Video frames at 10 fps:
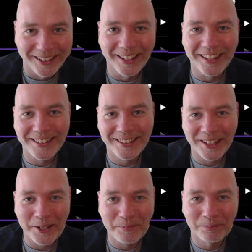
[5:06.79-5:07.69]
is,
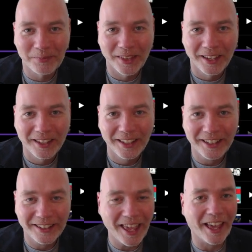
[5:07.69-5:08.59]

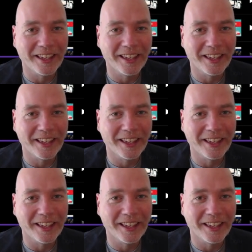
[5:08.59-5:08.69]
yeah,